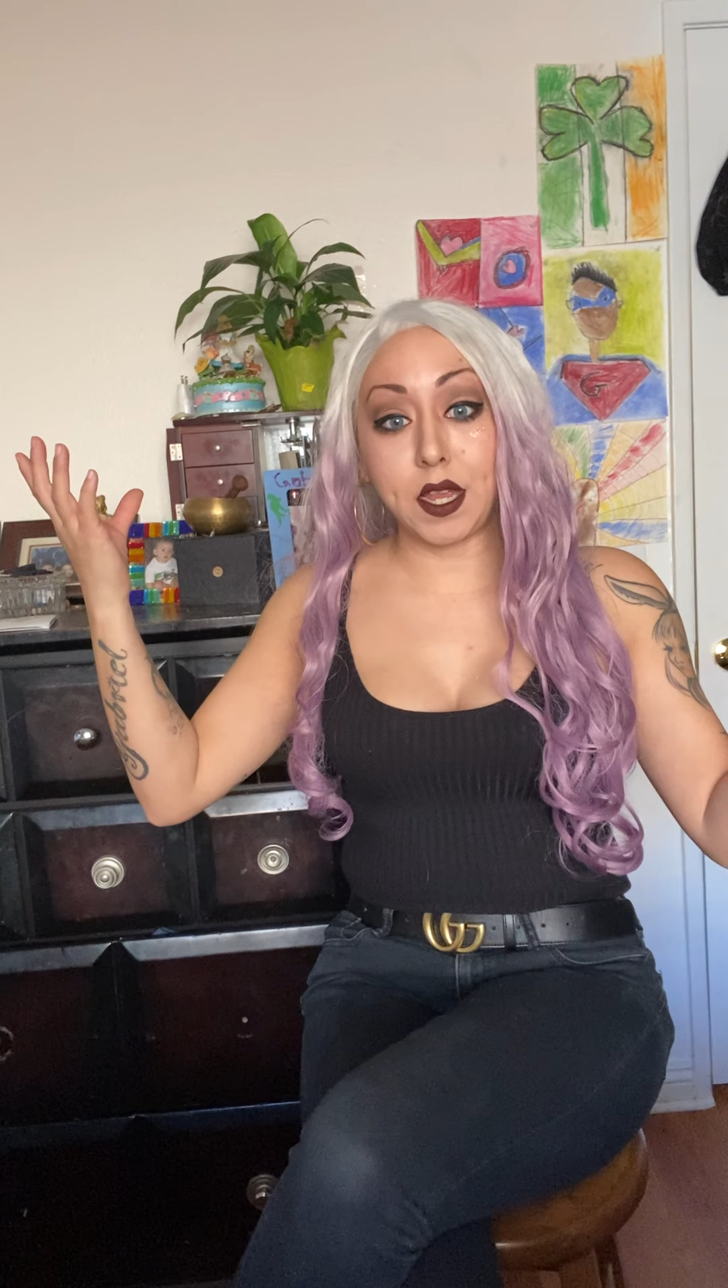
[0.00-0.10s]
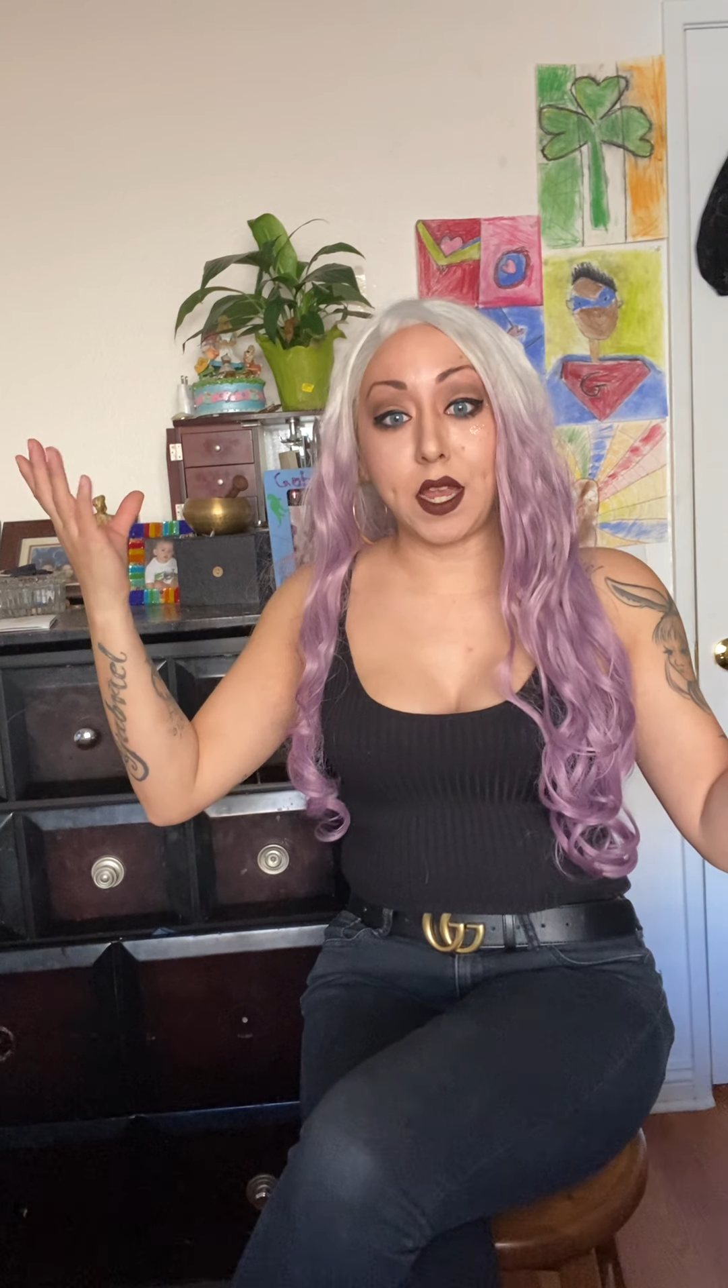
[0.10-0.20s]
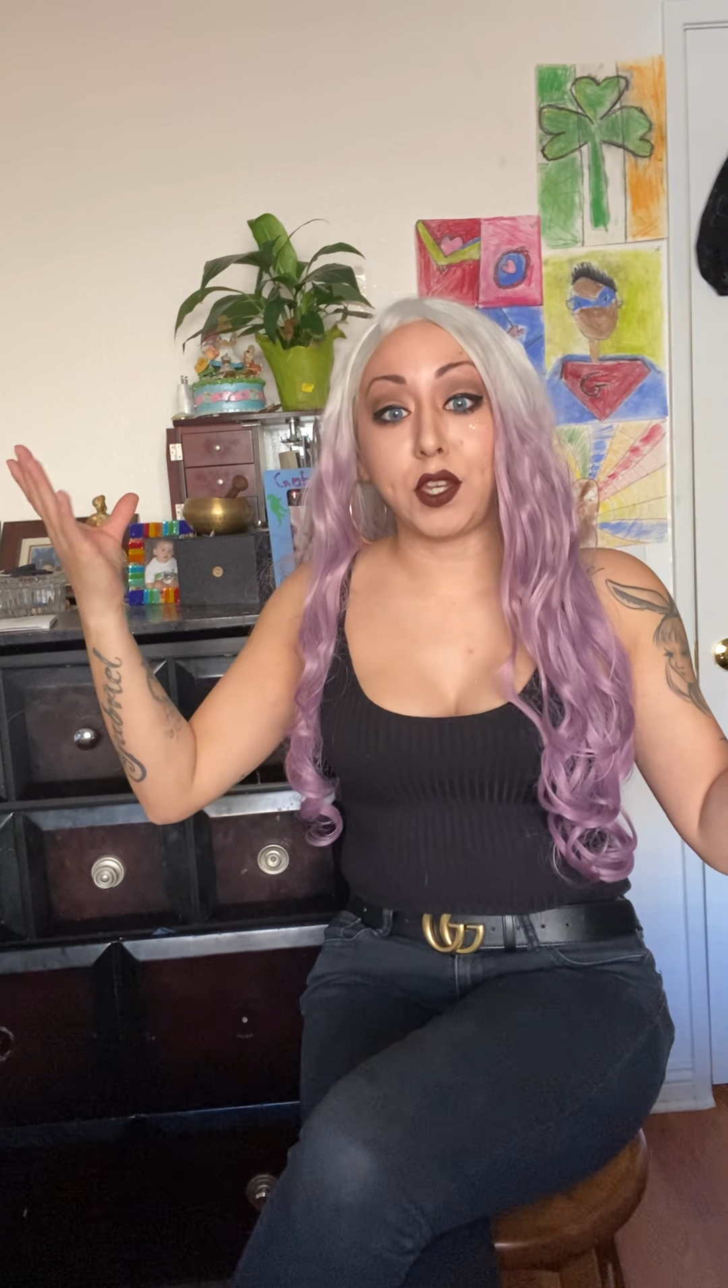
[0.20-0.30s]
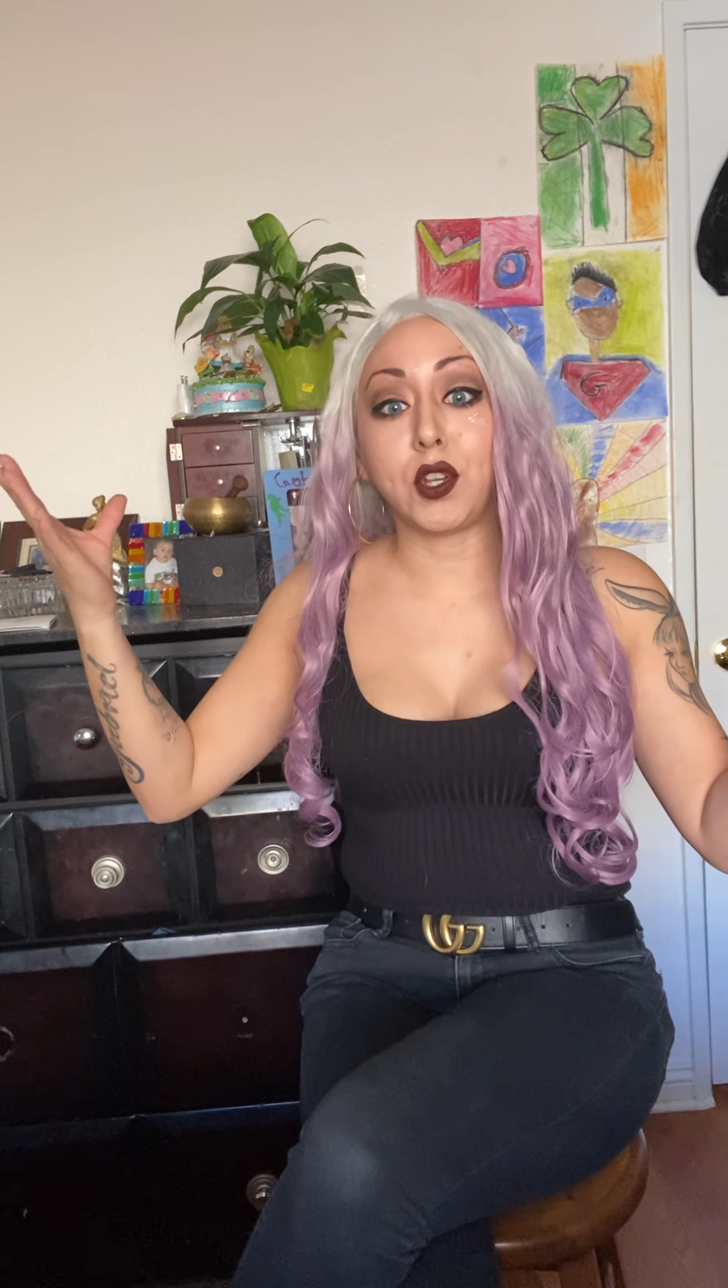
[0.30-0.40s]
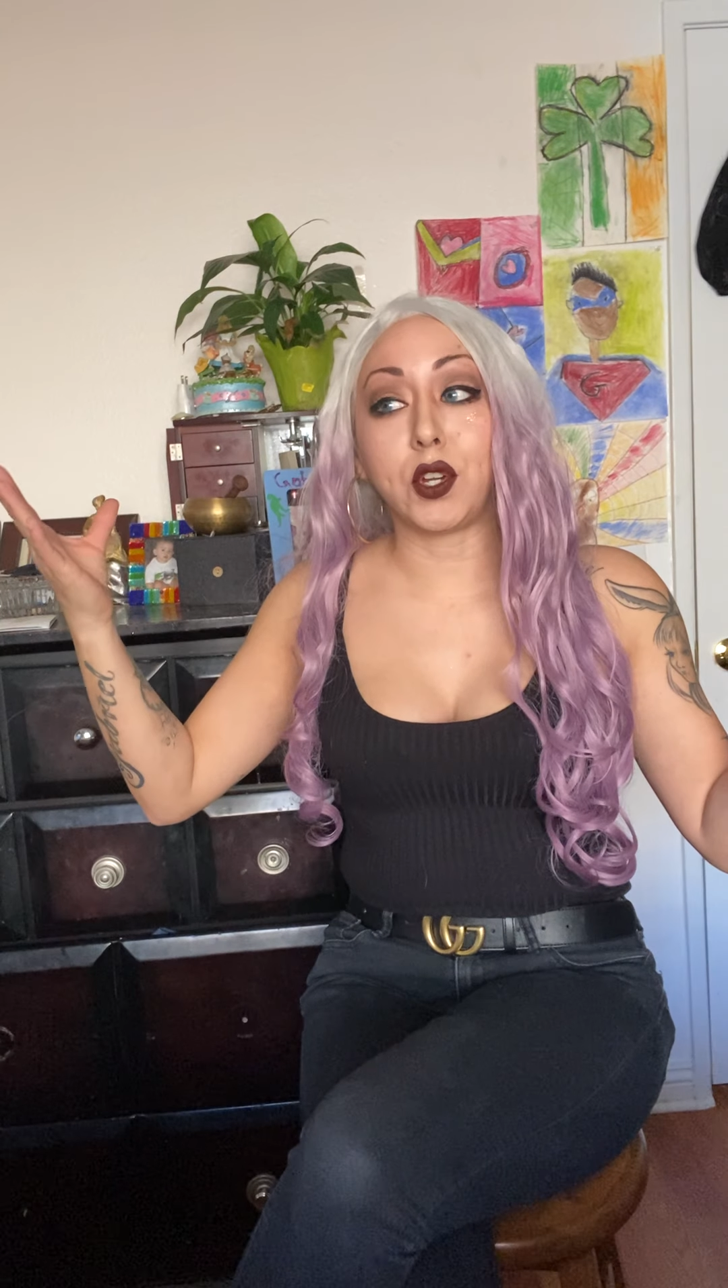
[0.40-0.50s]

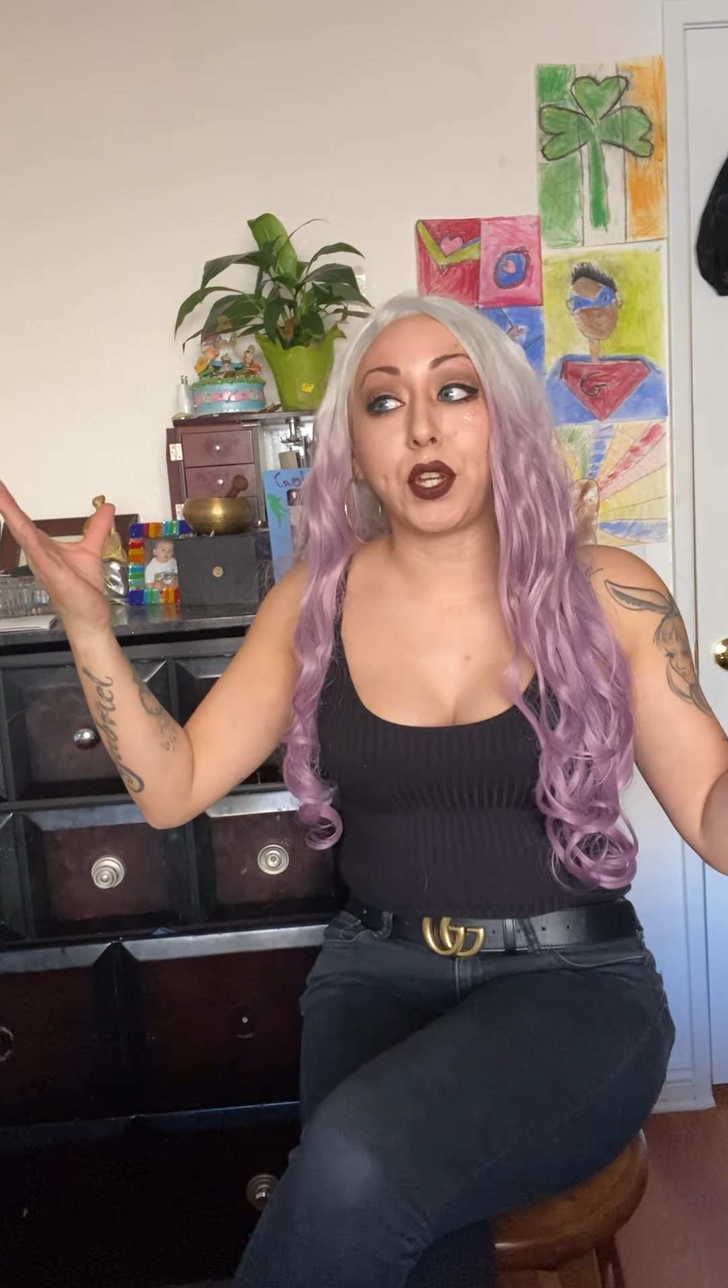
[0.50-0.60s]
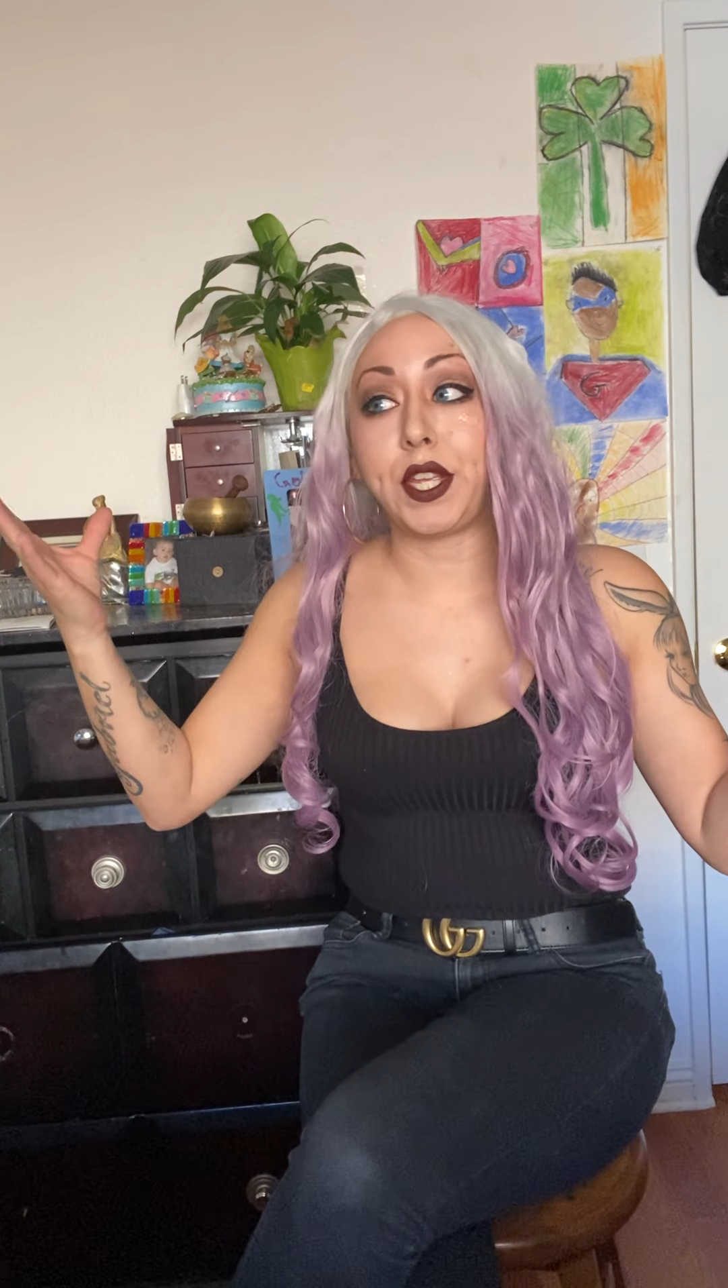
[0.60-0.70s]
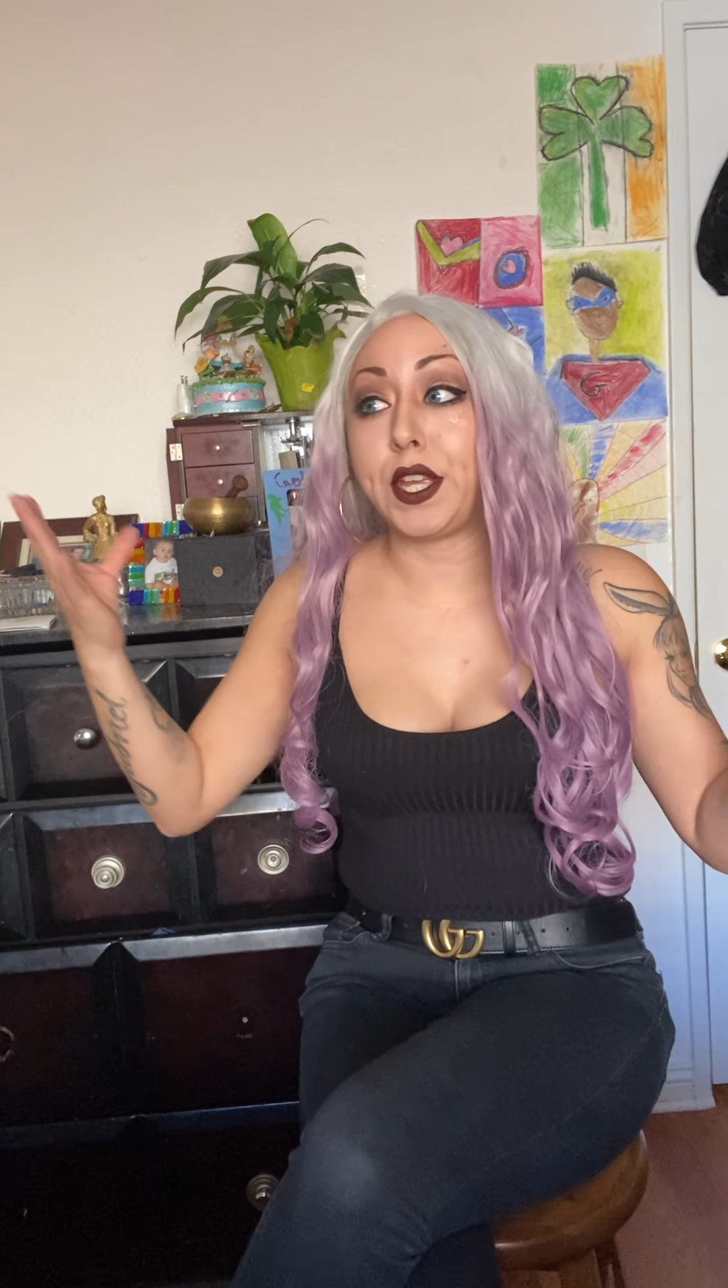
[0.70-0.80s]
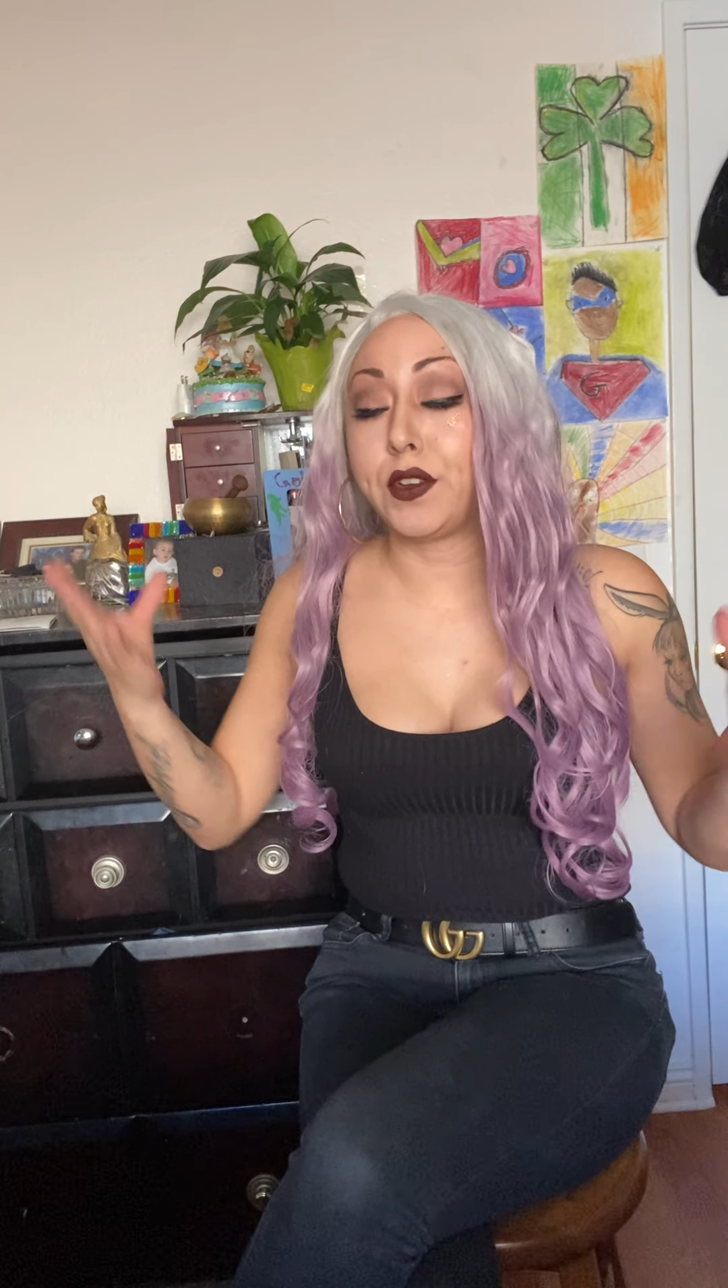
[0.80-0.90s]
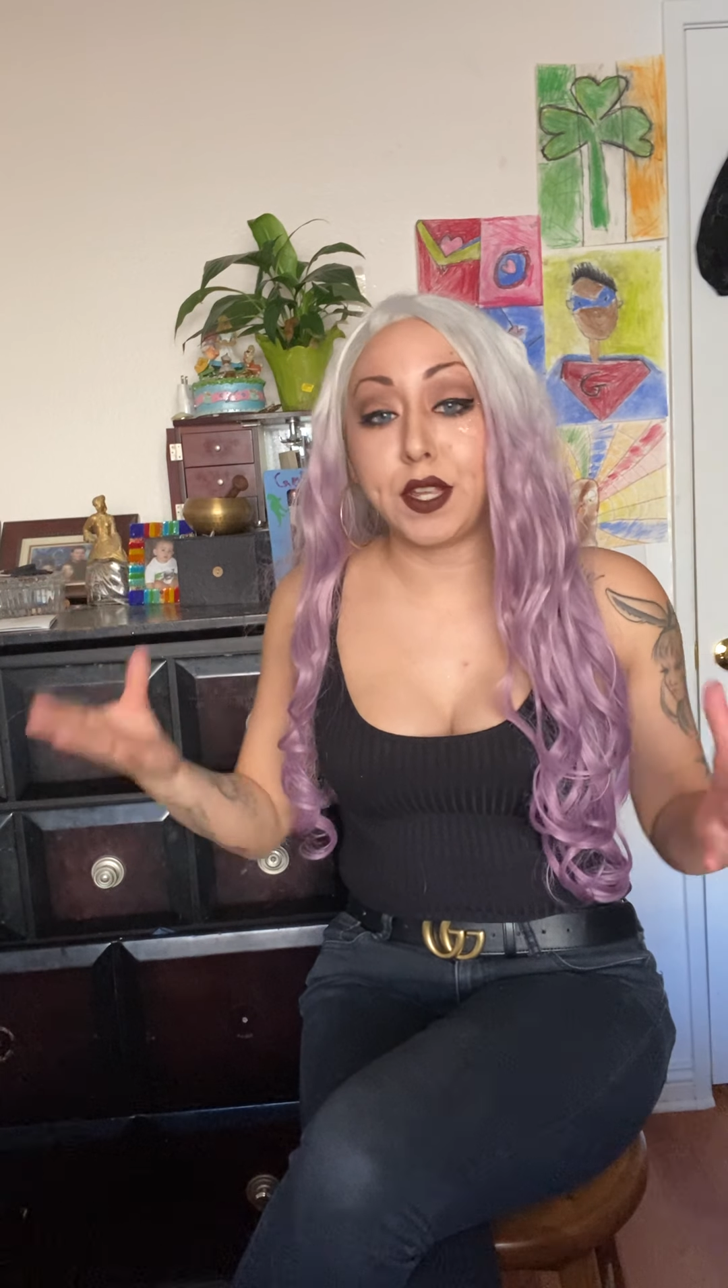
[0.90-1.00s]
and you're
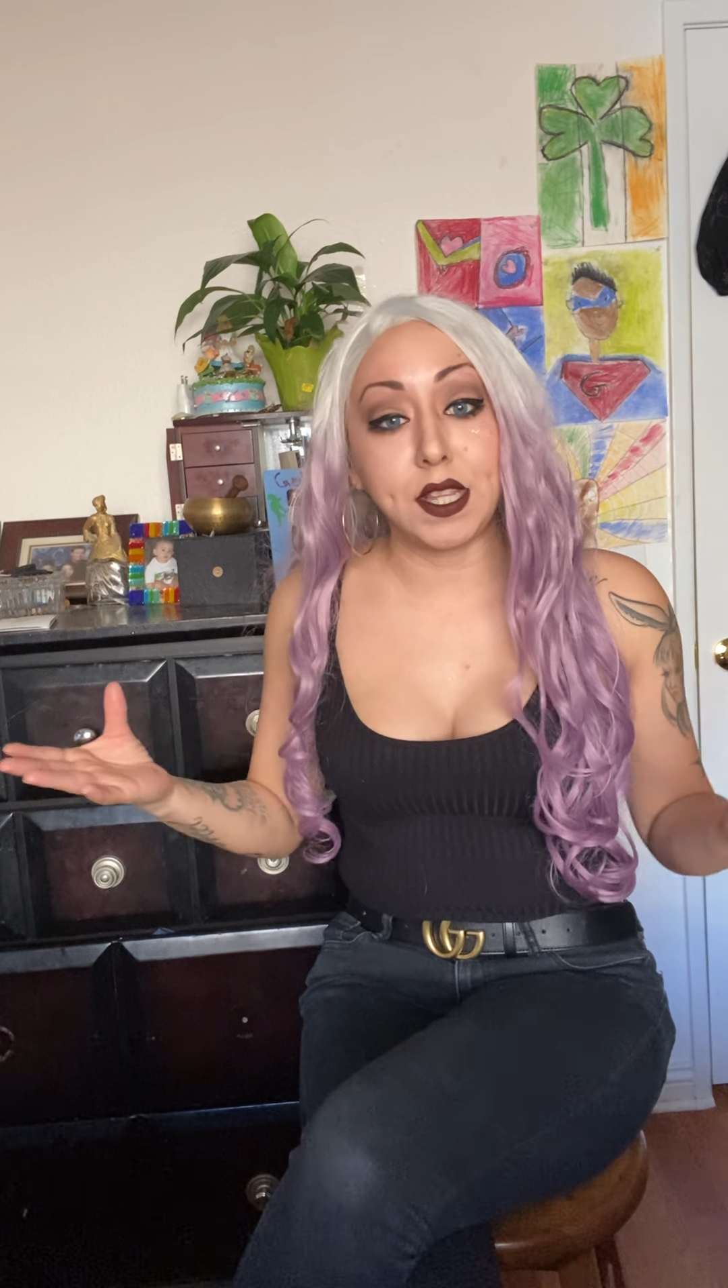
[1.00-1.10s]
hearing